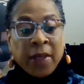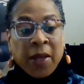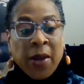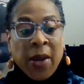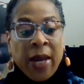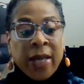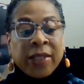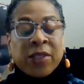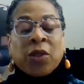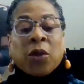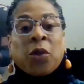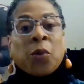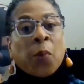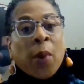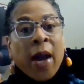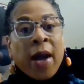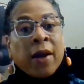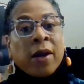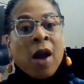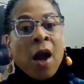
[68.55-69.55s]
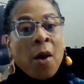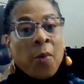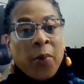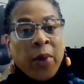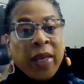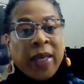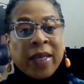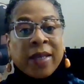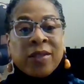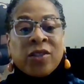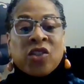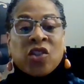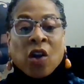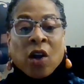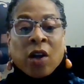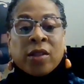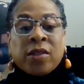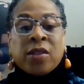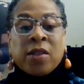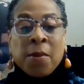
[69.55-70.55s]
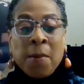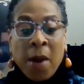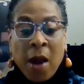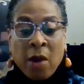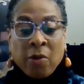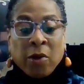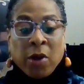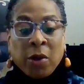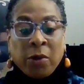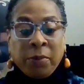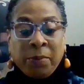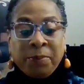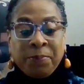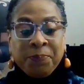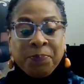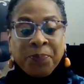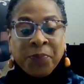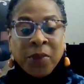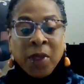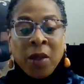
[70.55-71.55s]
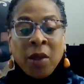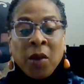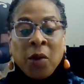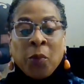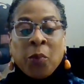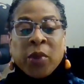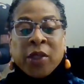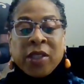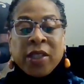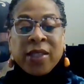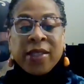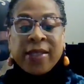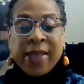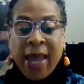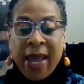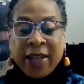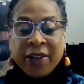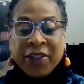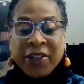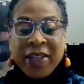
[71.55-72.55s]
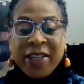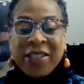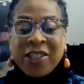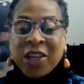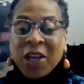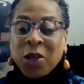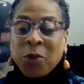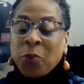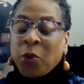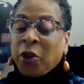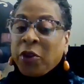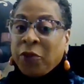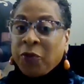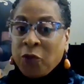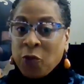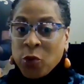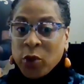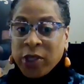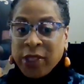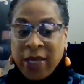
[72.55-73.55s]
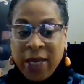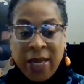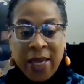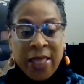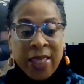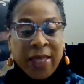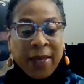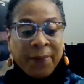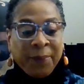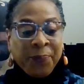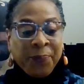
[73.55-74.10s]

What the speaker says: All right, so the Wild Card Weekend starts tomorrow, which is Saturday, January the 14th.